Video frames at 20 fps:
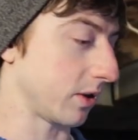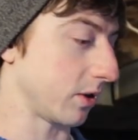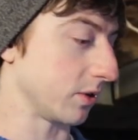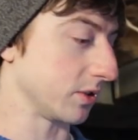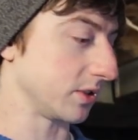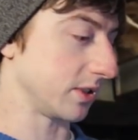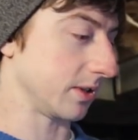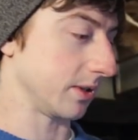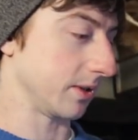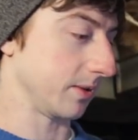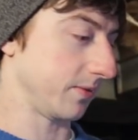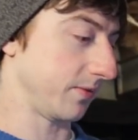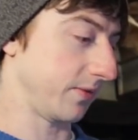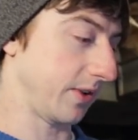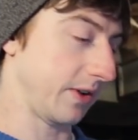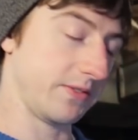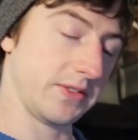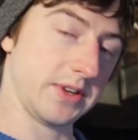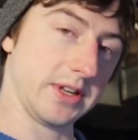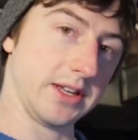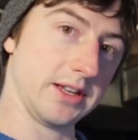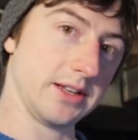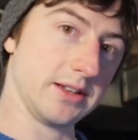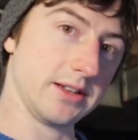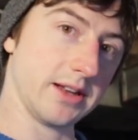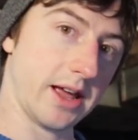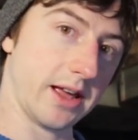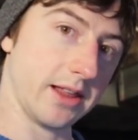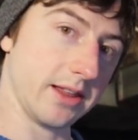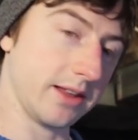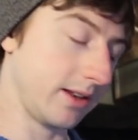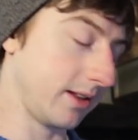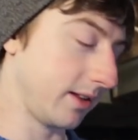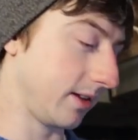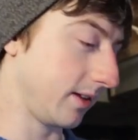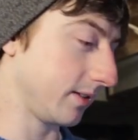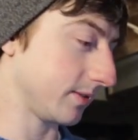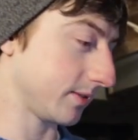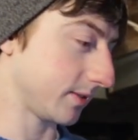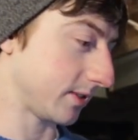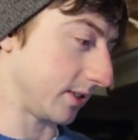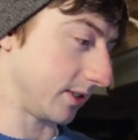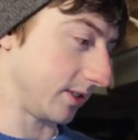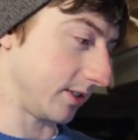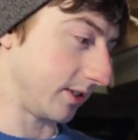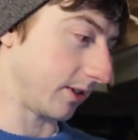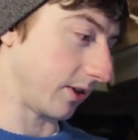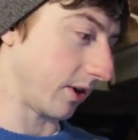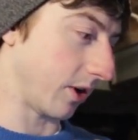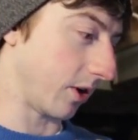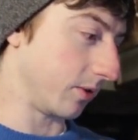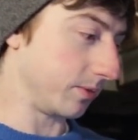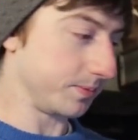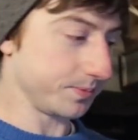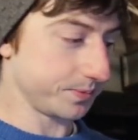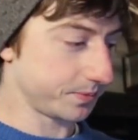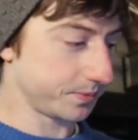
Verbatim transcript: goes to 15 LED to zero